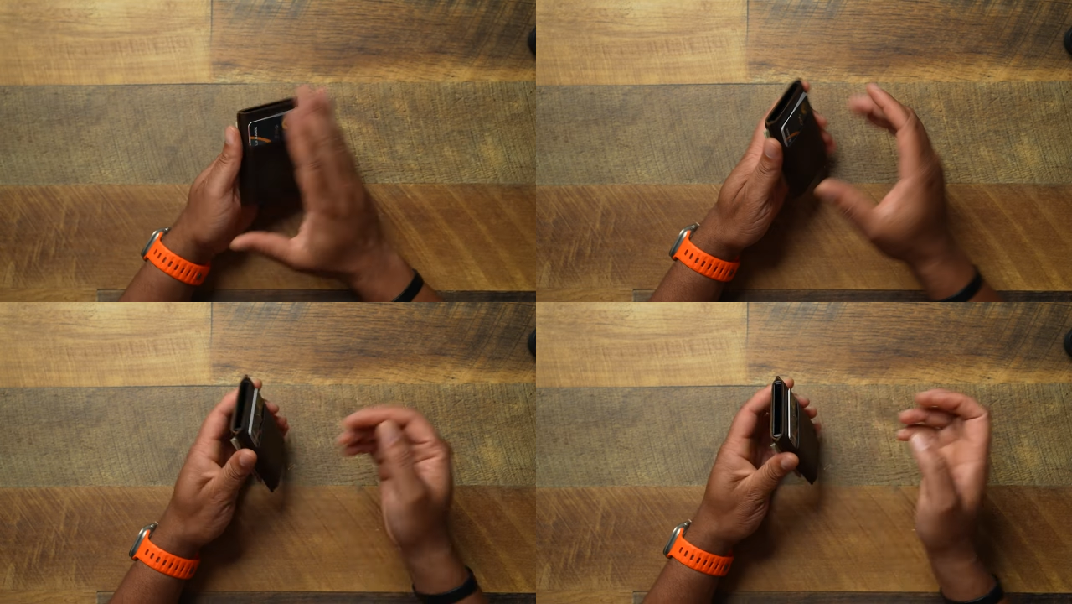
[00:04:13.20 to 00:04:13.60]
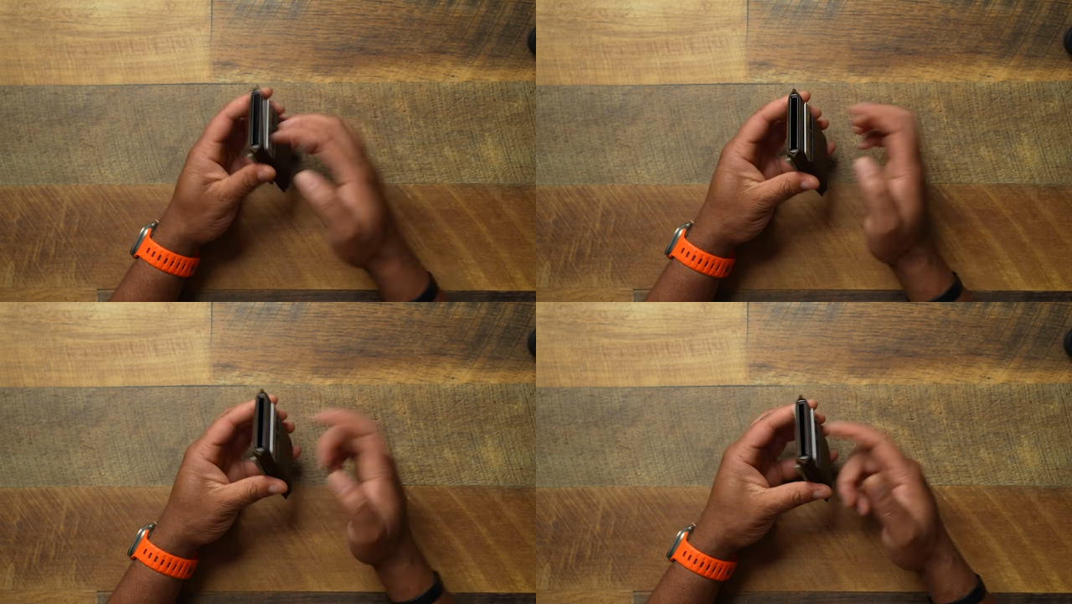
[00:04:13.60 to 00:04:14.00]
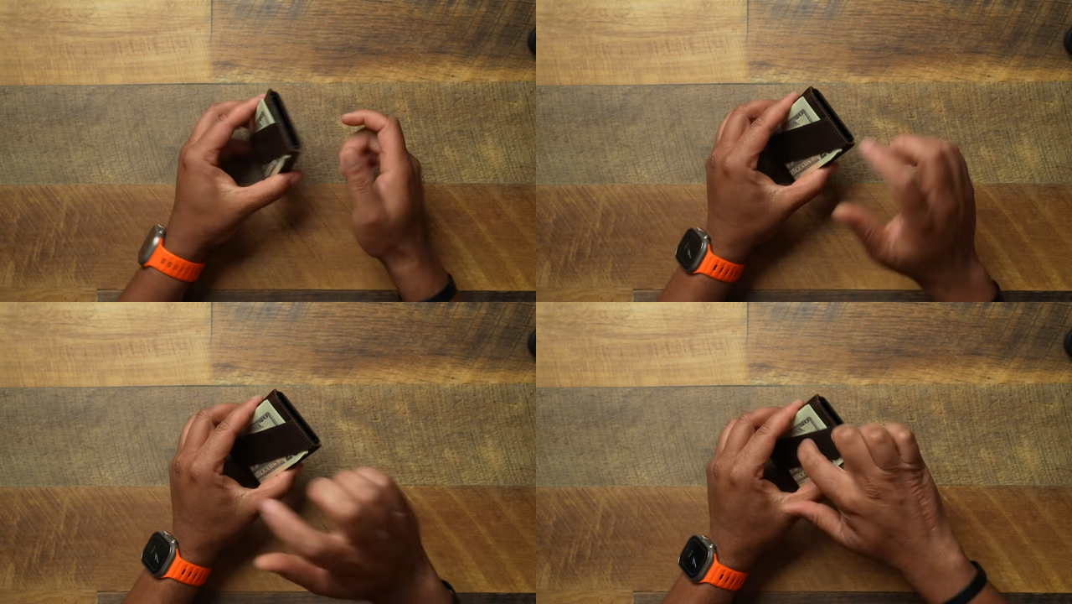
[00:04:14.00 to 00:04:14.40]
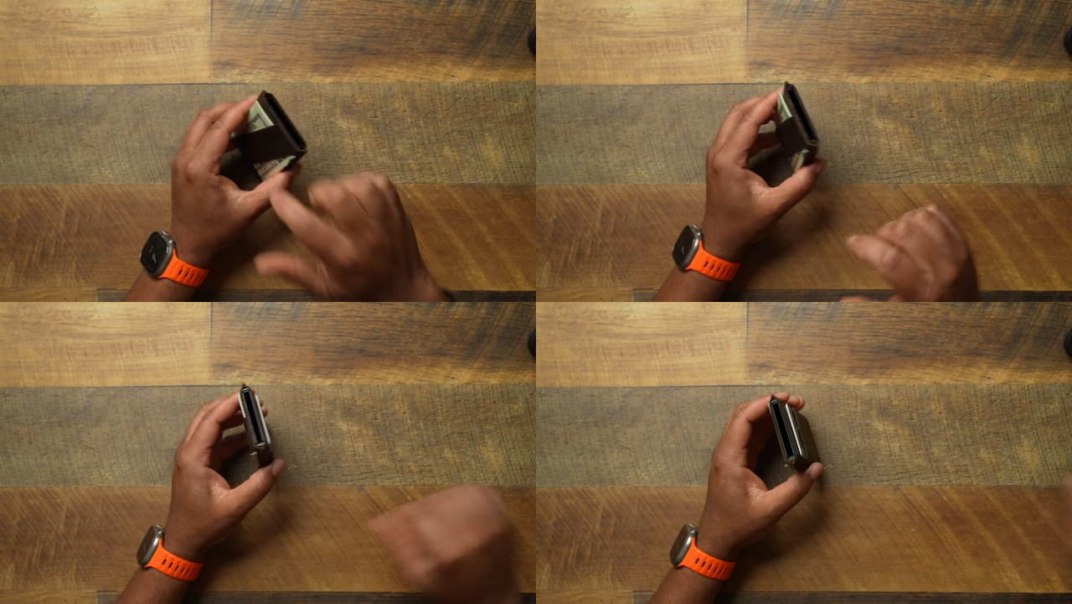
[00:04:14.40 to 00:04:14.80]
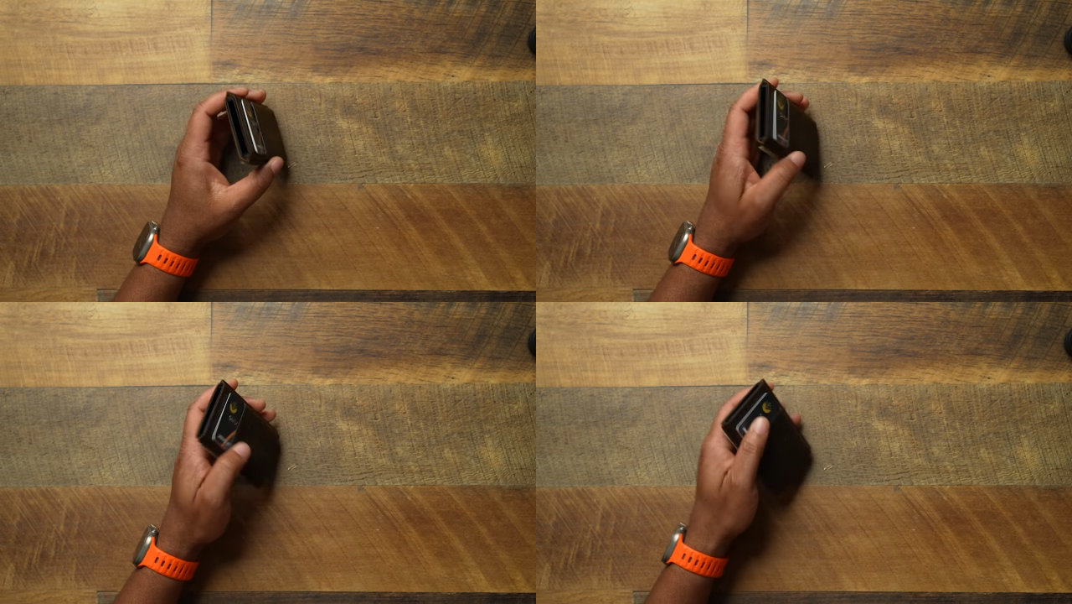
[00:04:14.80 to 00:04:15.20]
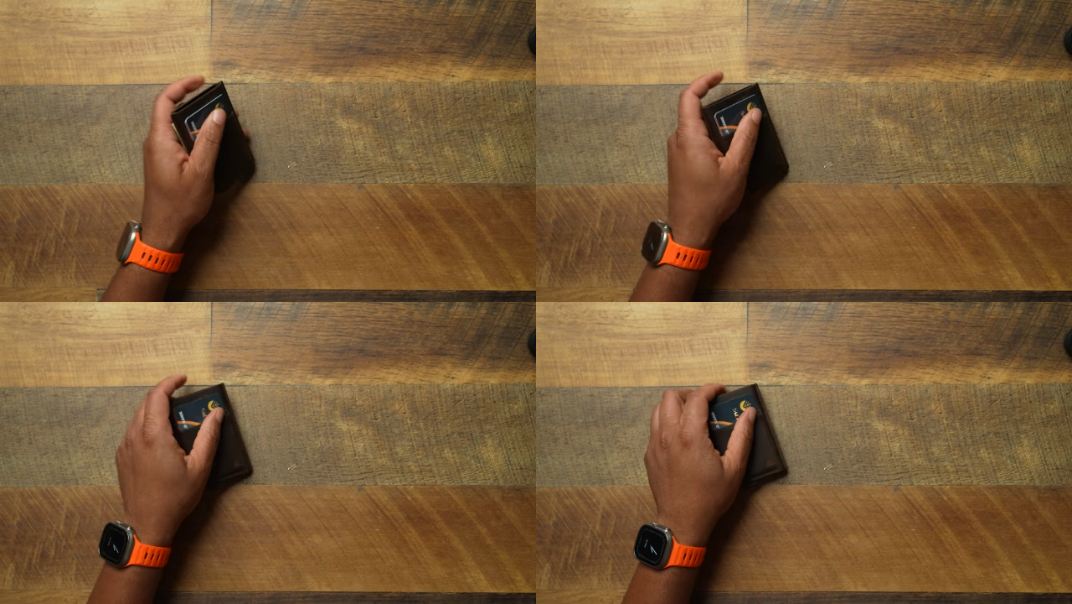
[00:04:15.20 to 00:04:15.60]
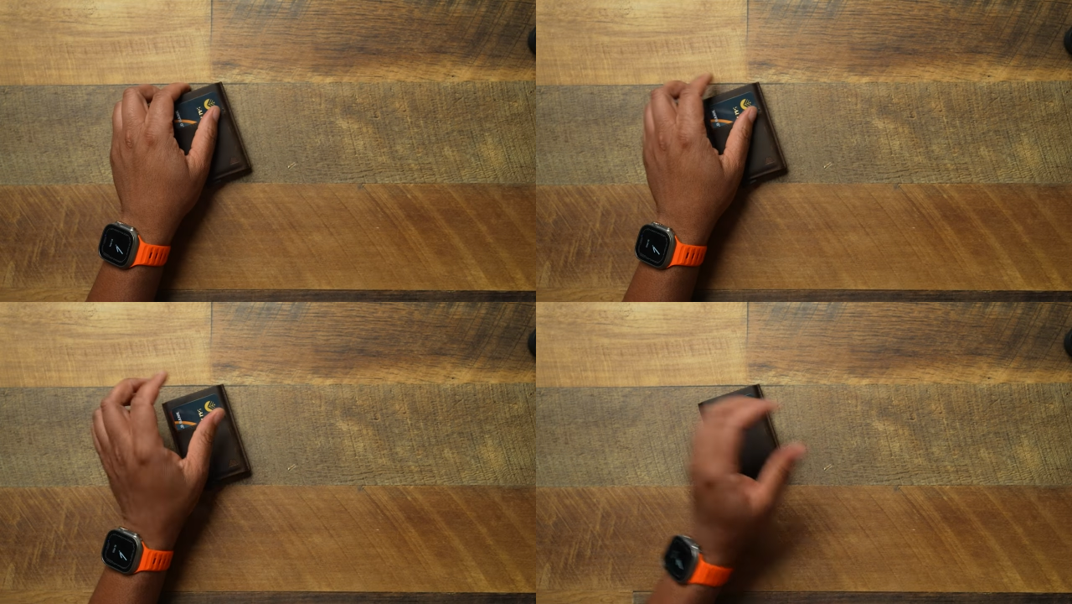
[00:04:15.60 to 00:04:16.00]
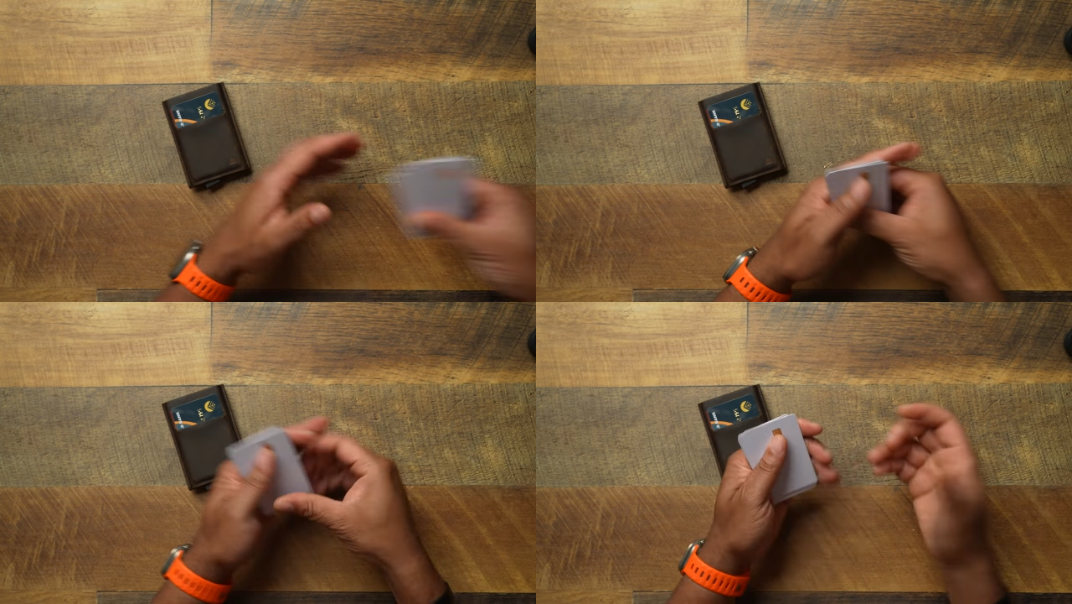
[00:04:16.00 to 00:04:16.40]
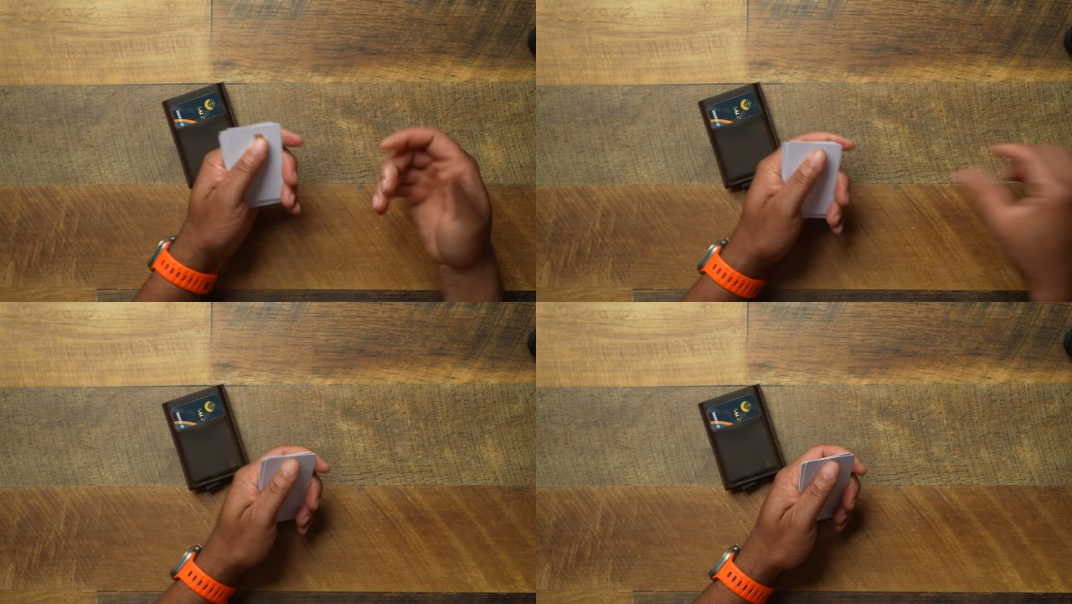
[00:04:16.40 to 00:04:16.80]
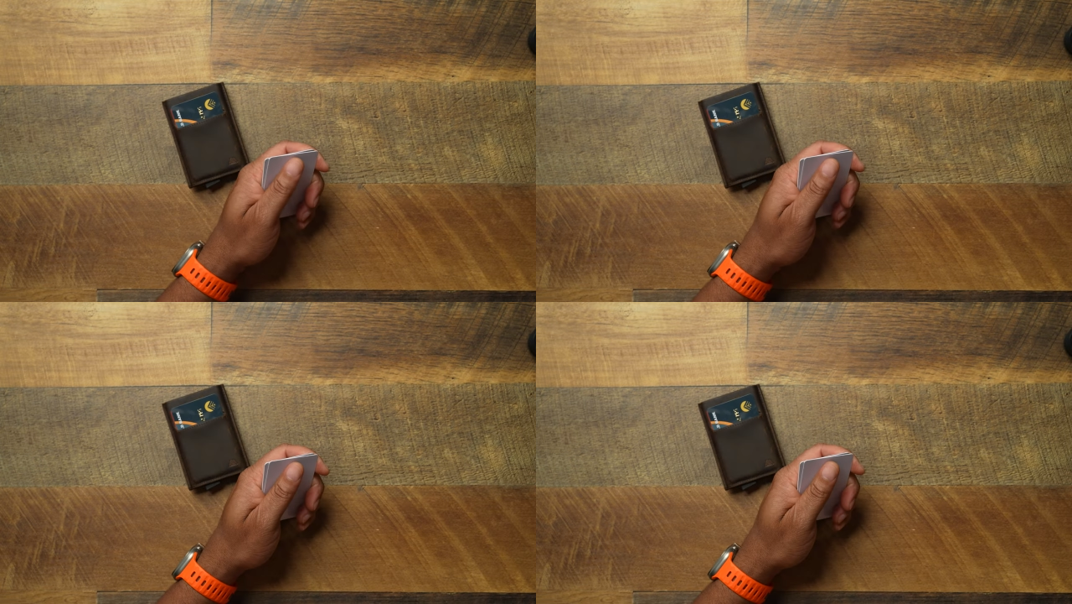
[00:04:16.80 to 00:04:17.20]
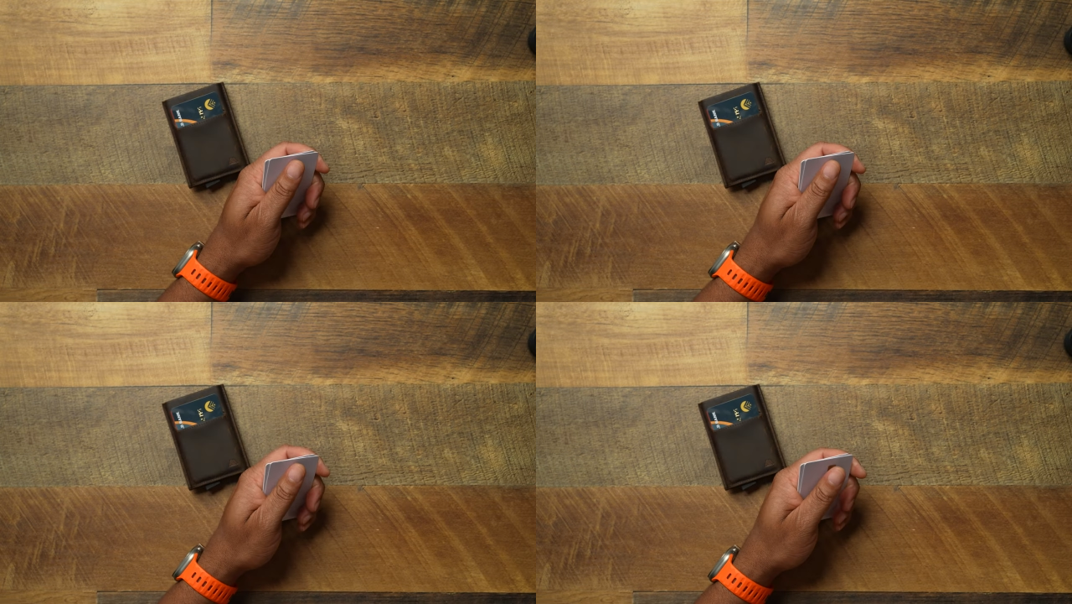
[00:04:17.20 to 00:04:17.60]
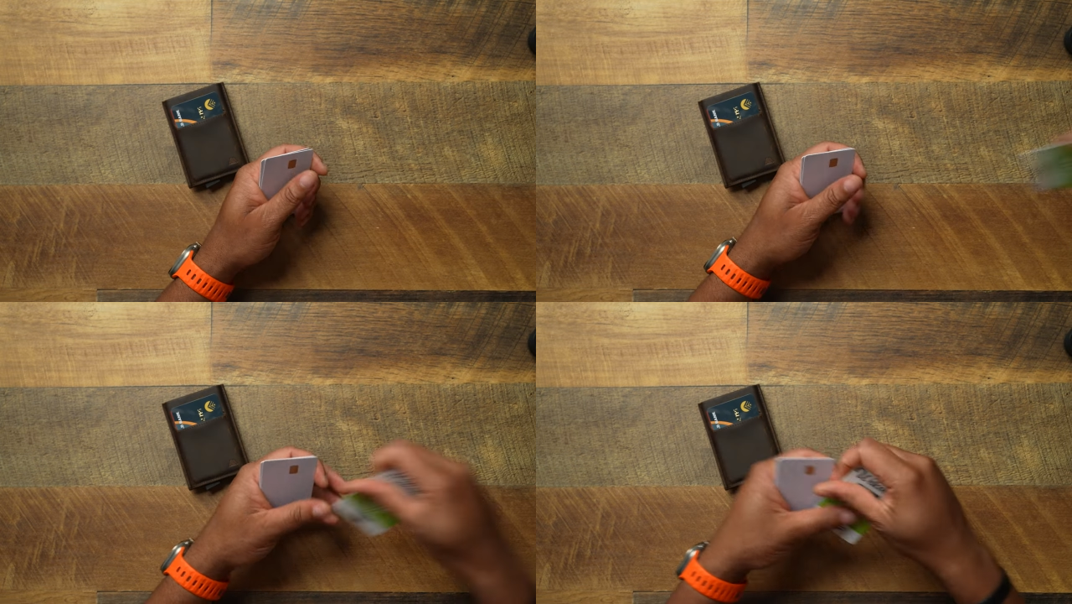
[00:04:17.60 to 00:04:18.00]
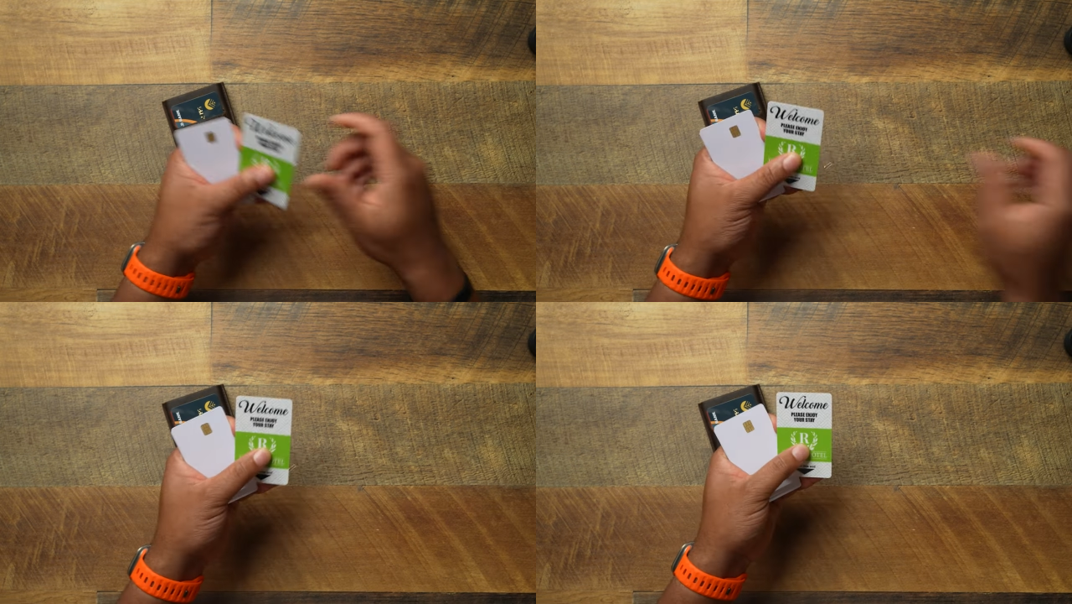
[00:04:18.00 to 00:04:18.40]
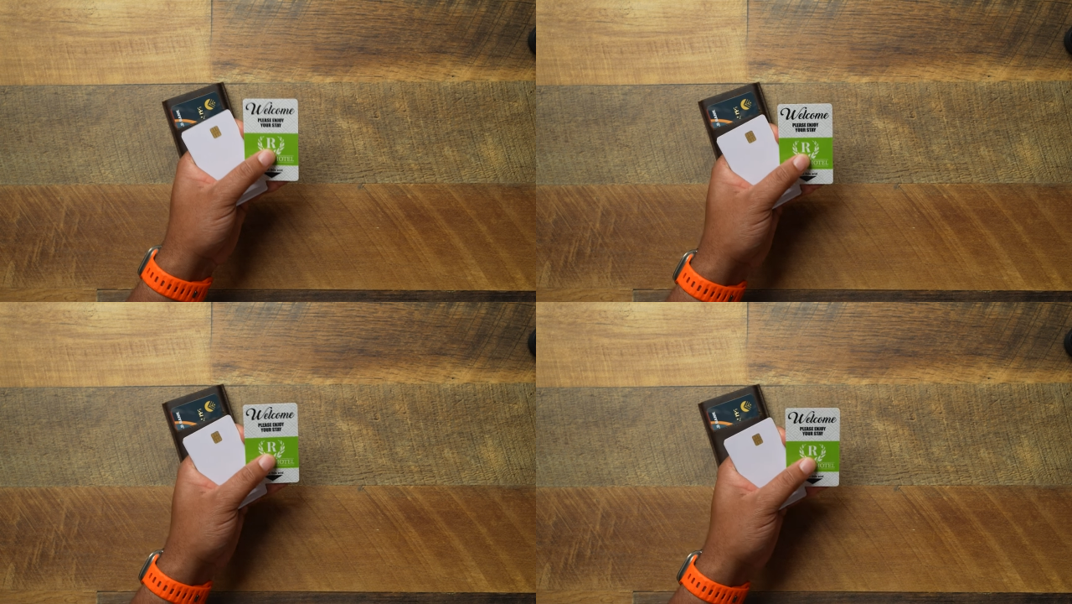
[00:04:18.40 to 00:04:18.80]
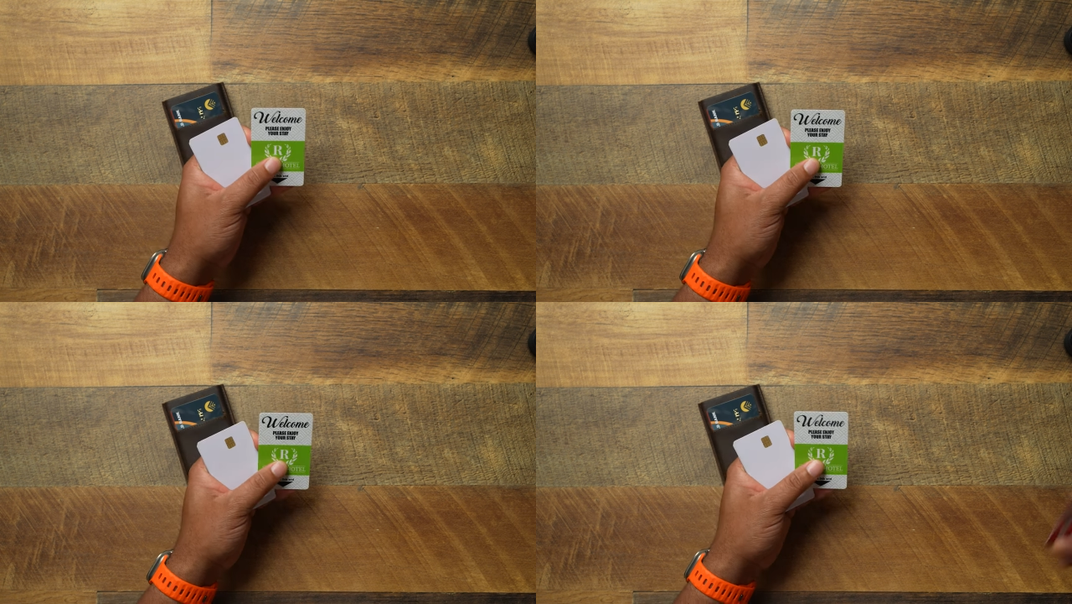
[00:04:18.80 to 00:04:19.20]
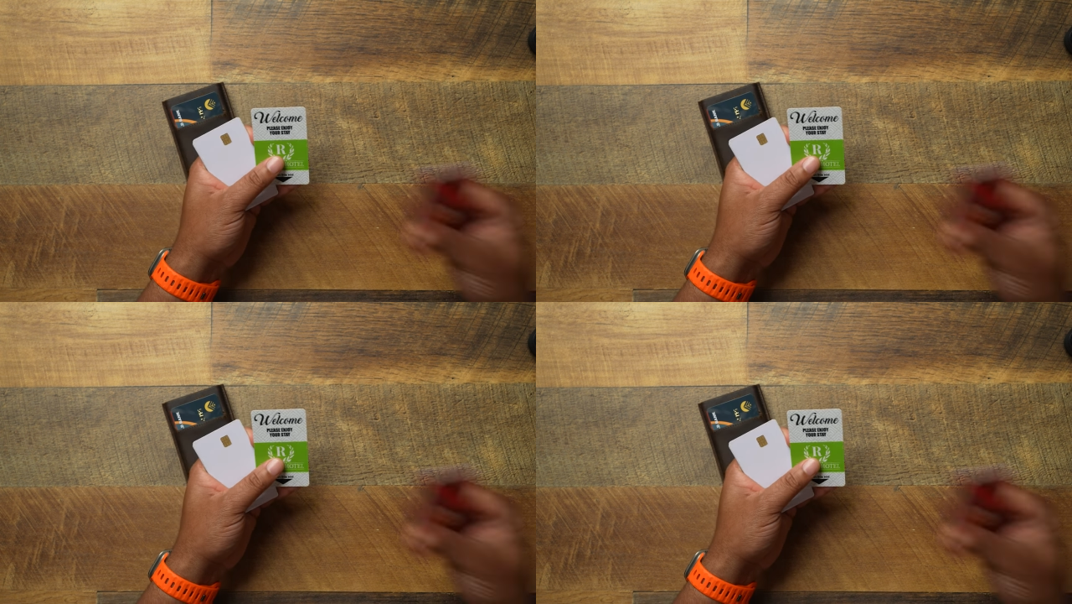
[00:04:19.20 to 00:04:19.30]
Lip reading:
[unreadable: no face in view]